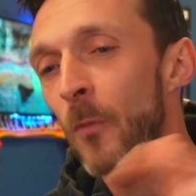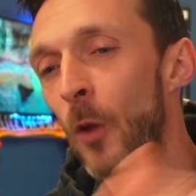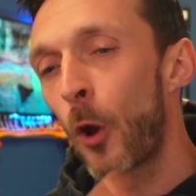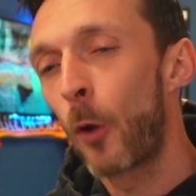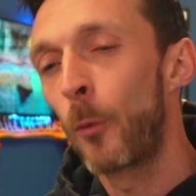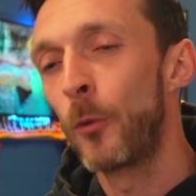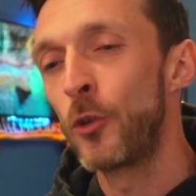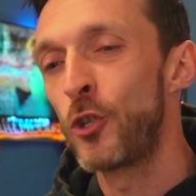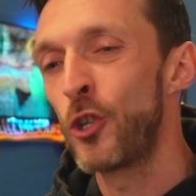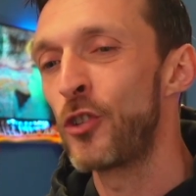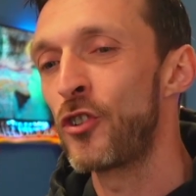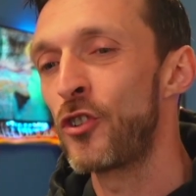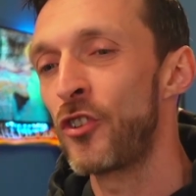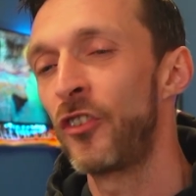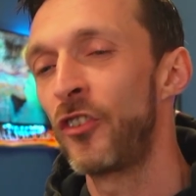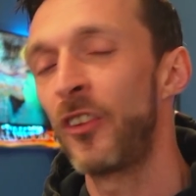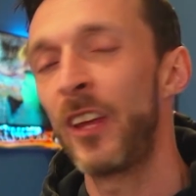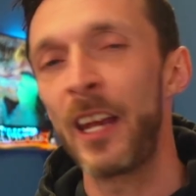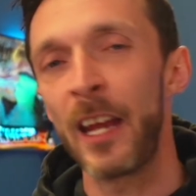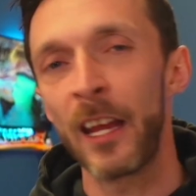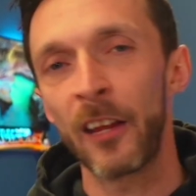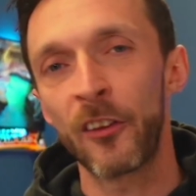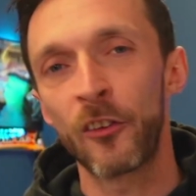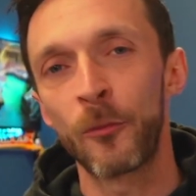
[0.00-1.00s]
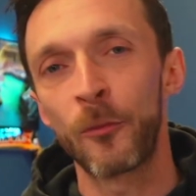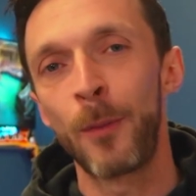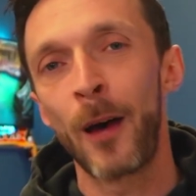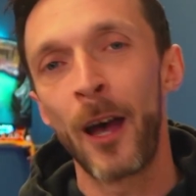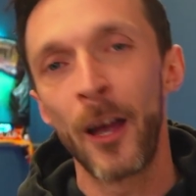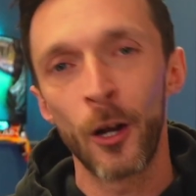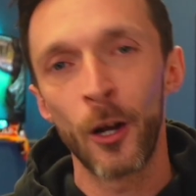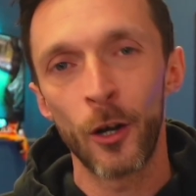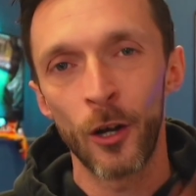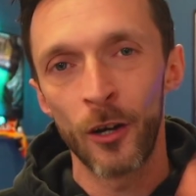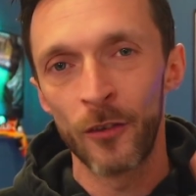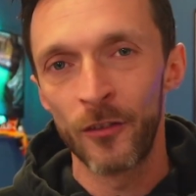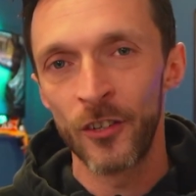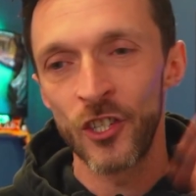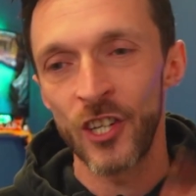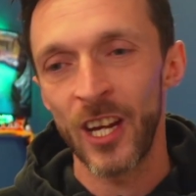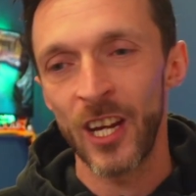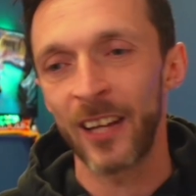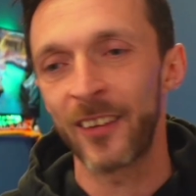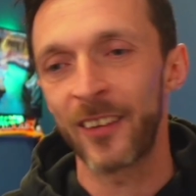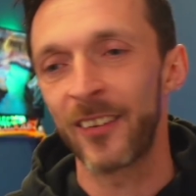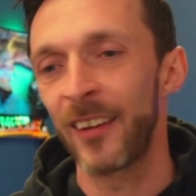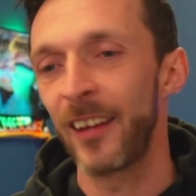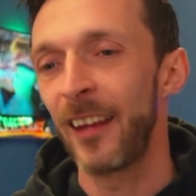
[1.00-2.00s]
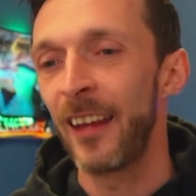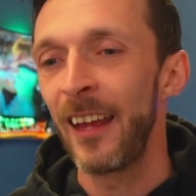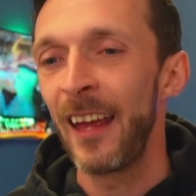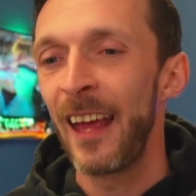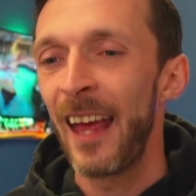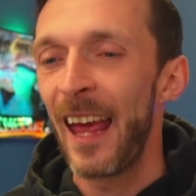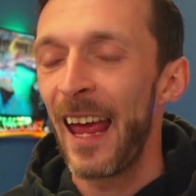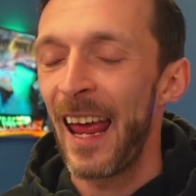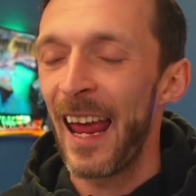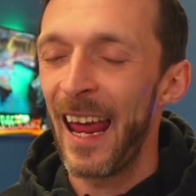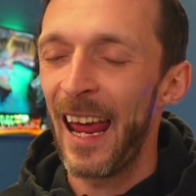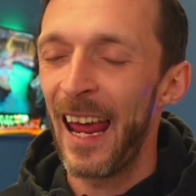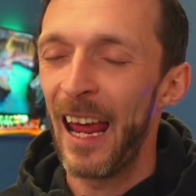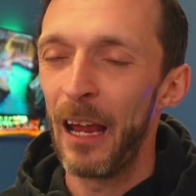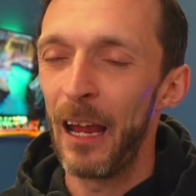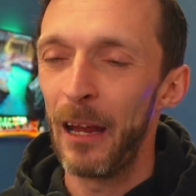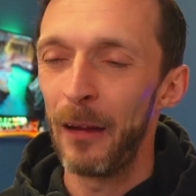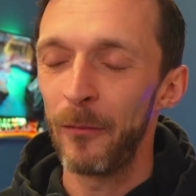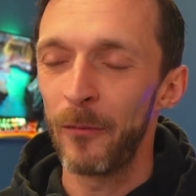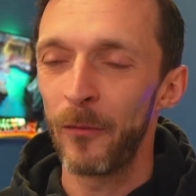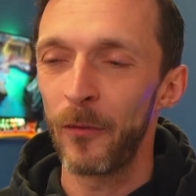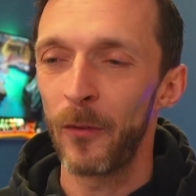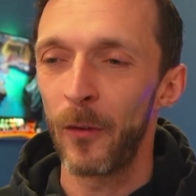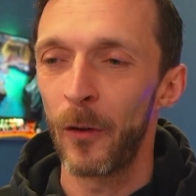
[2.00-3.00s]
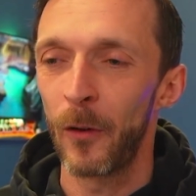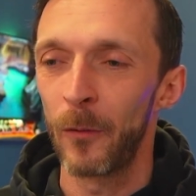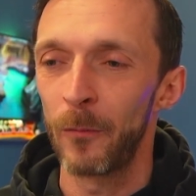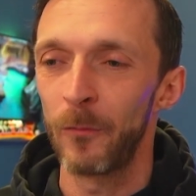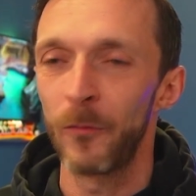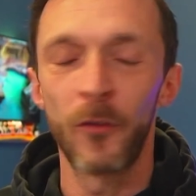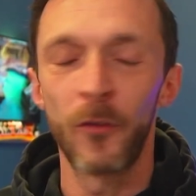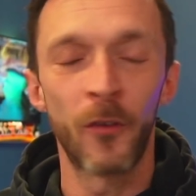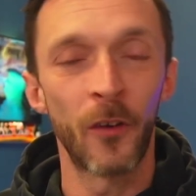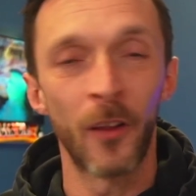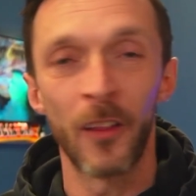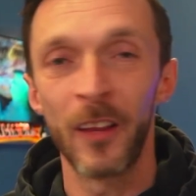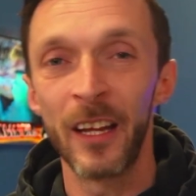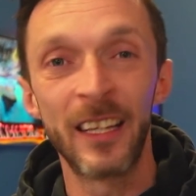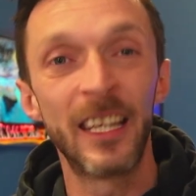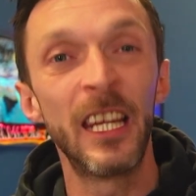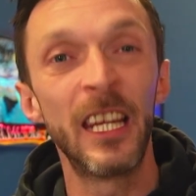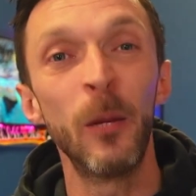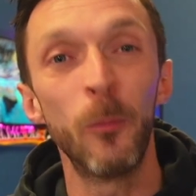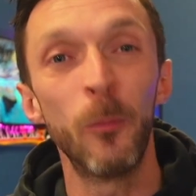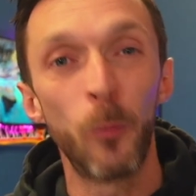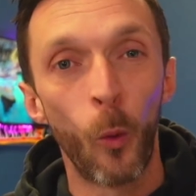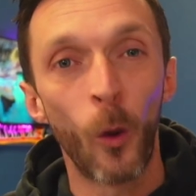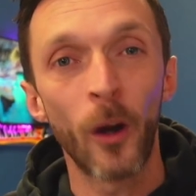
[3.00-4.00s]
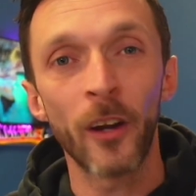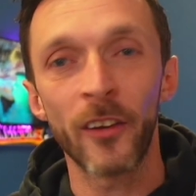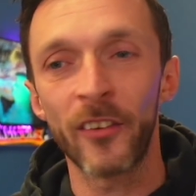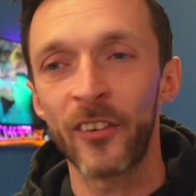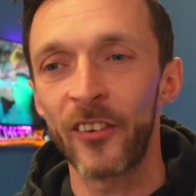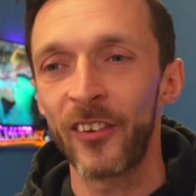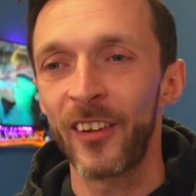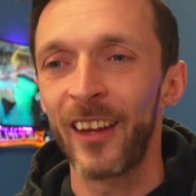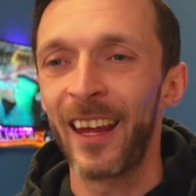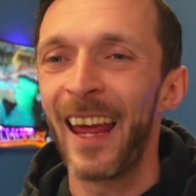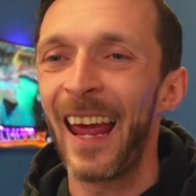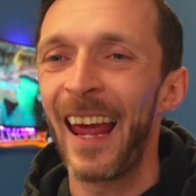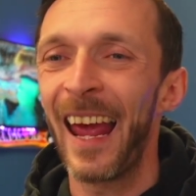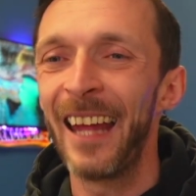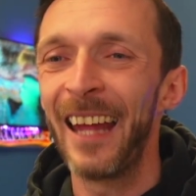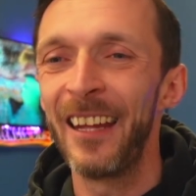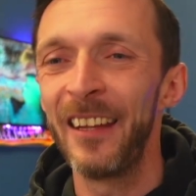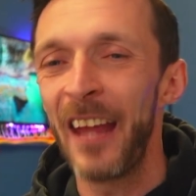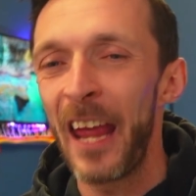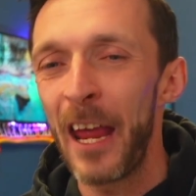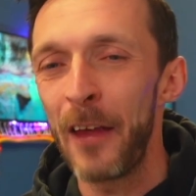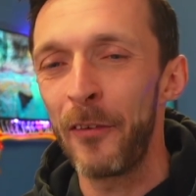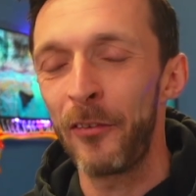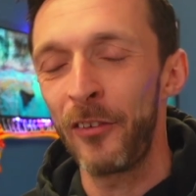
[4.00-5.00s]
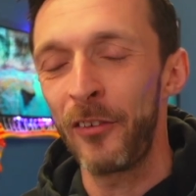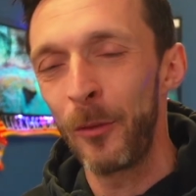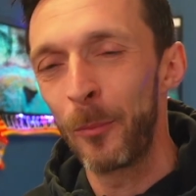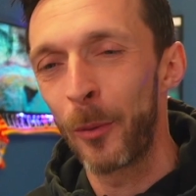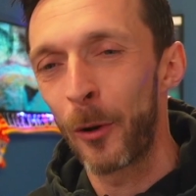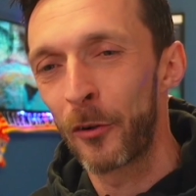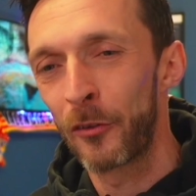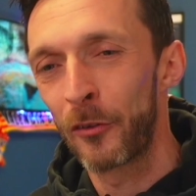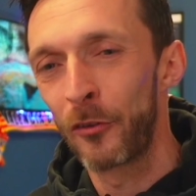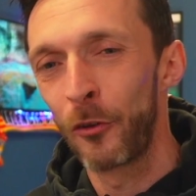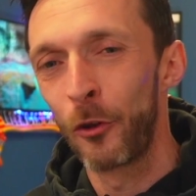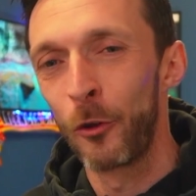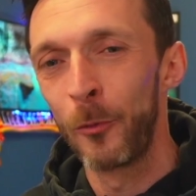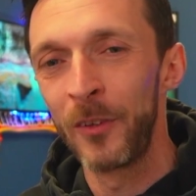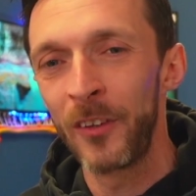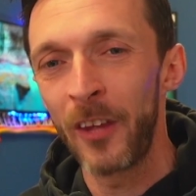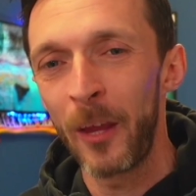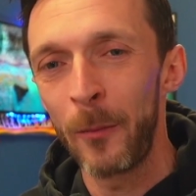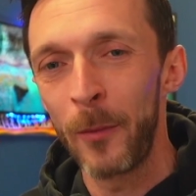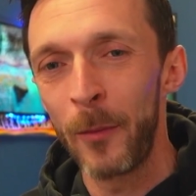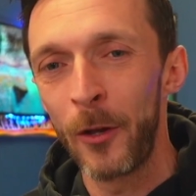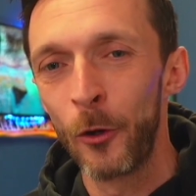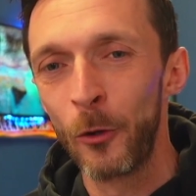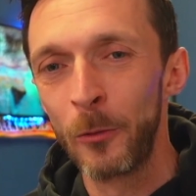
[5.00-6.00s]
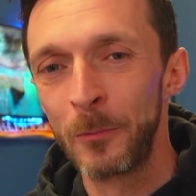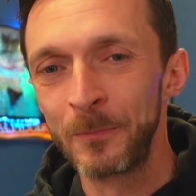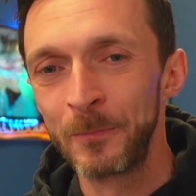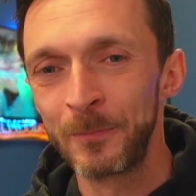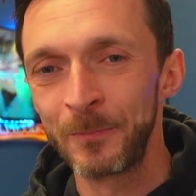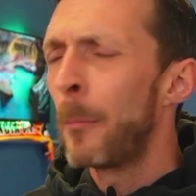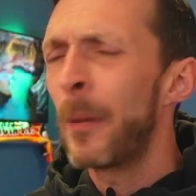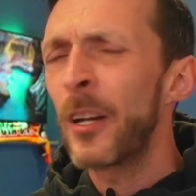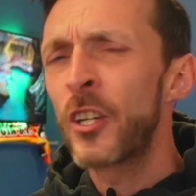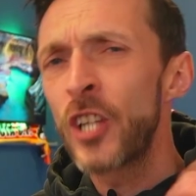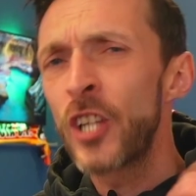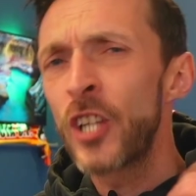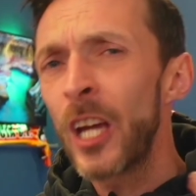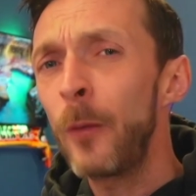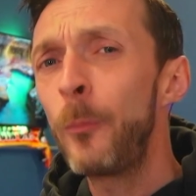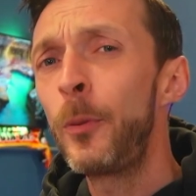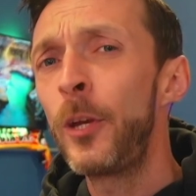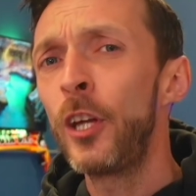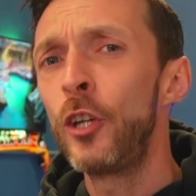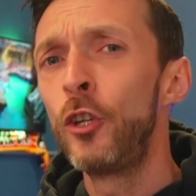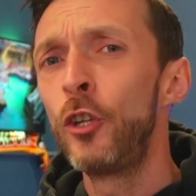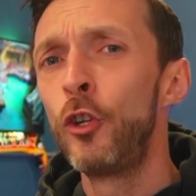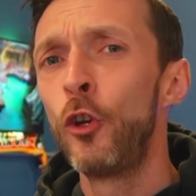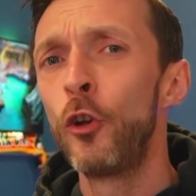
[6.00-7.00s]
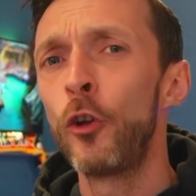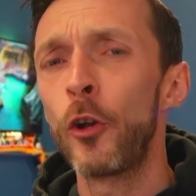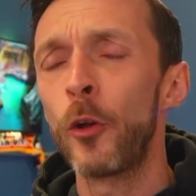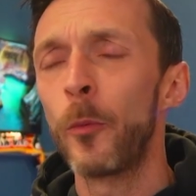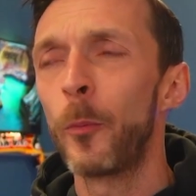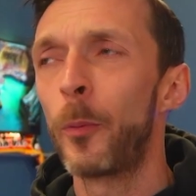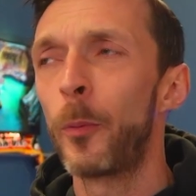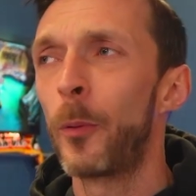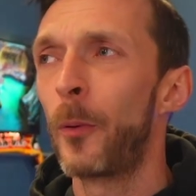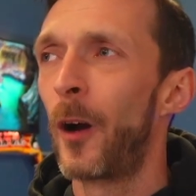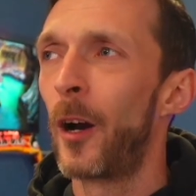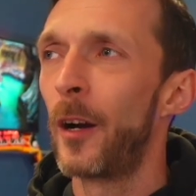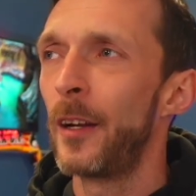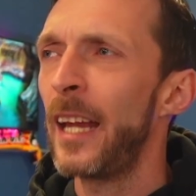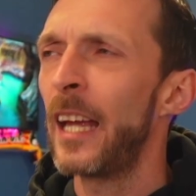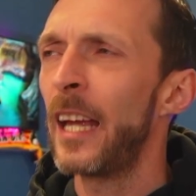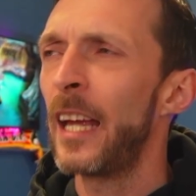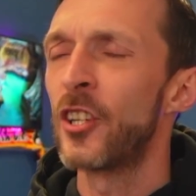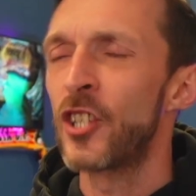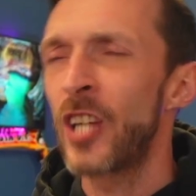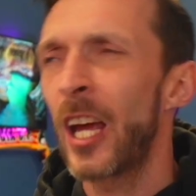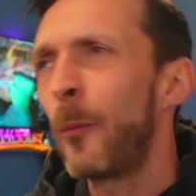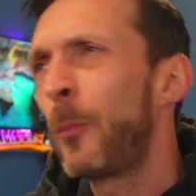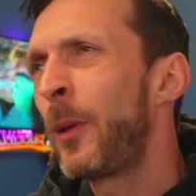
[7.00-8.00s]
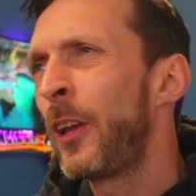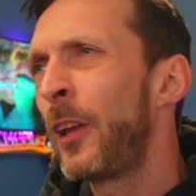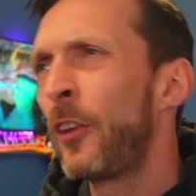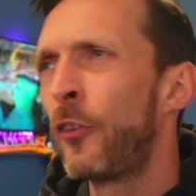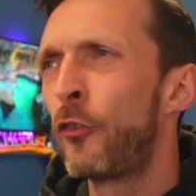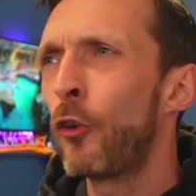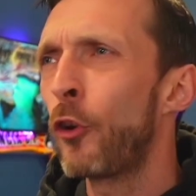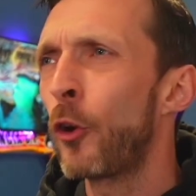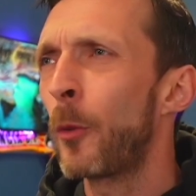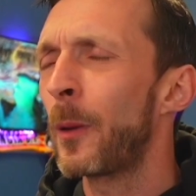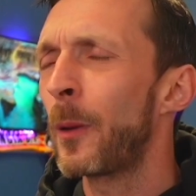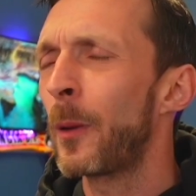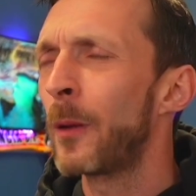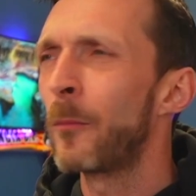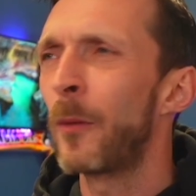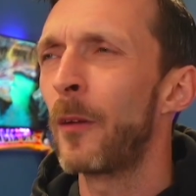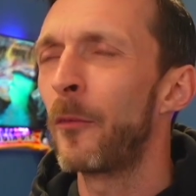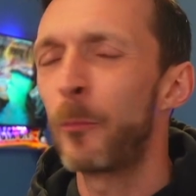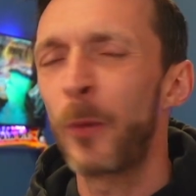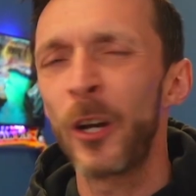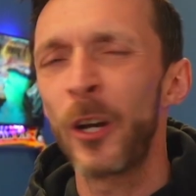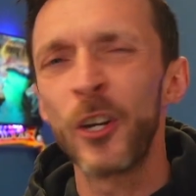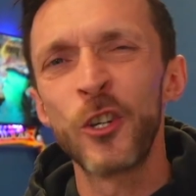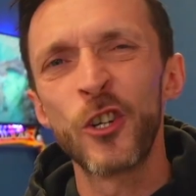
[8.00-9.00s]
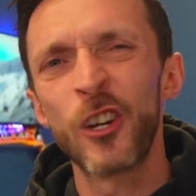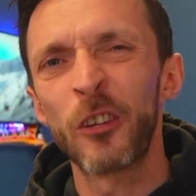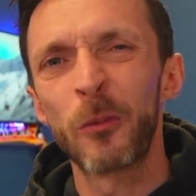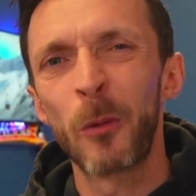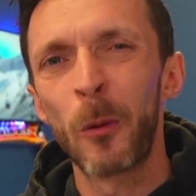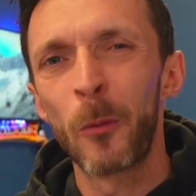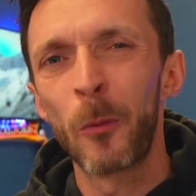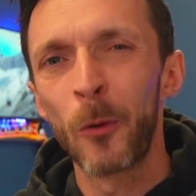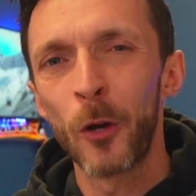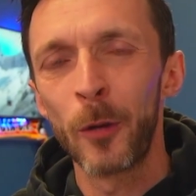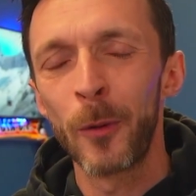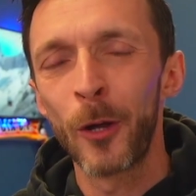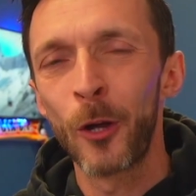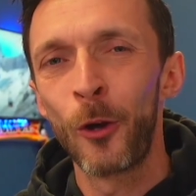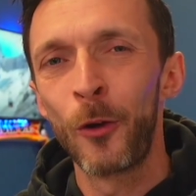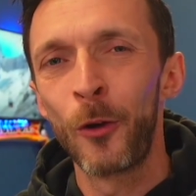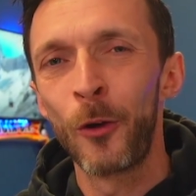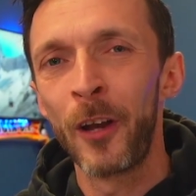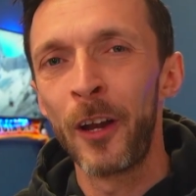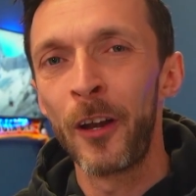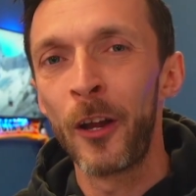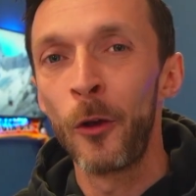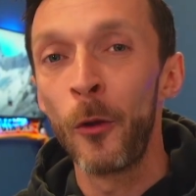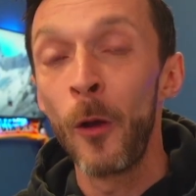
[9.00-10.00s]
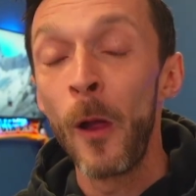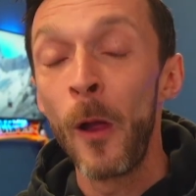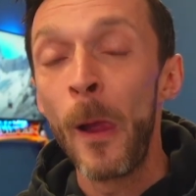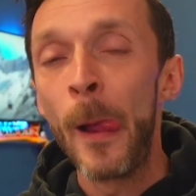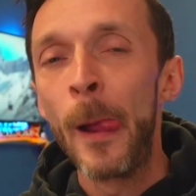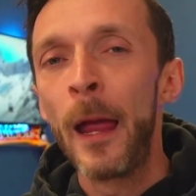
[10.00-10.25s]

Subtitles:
Or would you just let it expire or reject it and keep Wirtz in FC Barcelona? And let me know. My Champions Europe, I'm pretty sure that's what we're going to be calling it